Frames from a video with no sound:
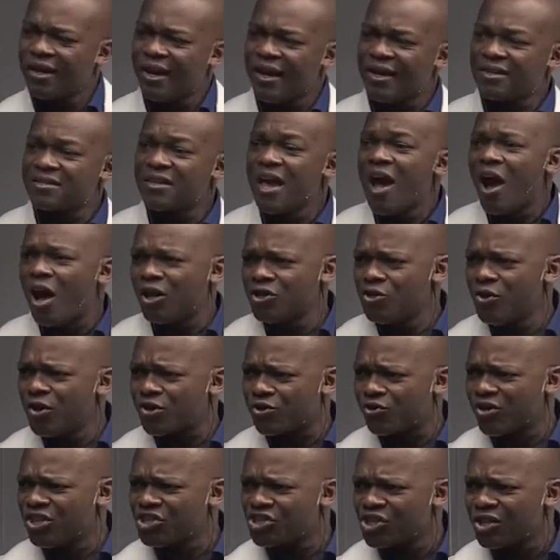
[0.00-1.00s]
Yes. Are you a
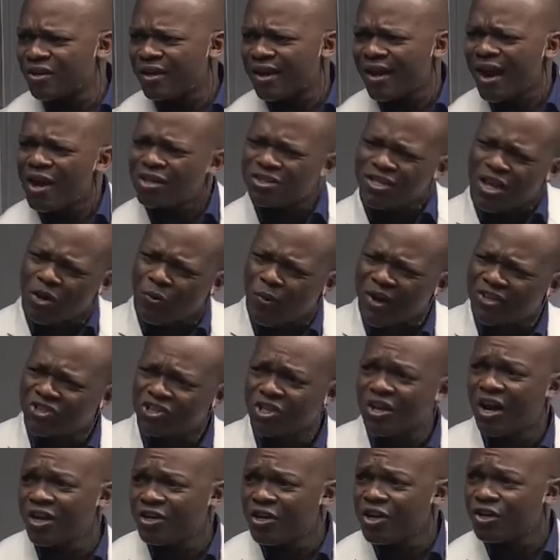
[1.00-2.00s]
Christian? Can I ask you a
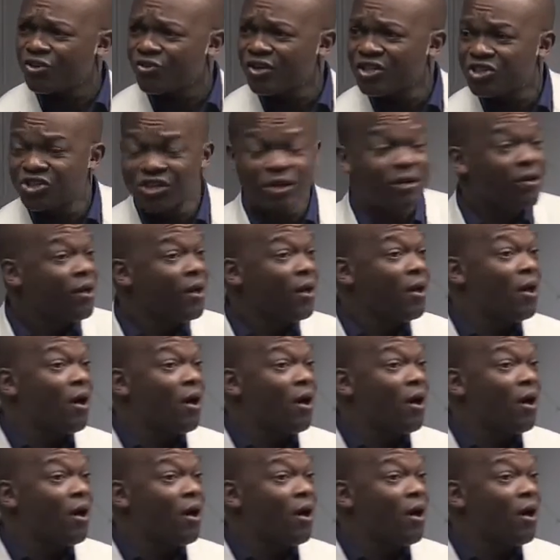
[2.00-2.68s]
question? Are you a Christian?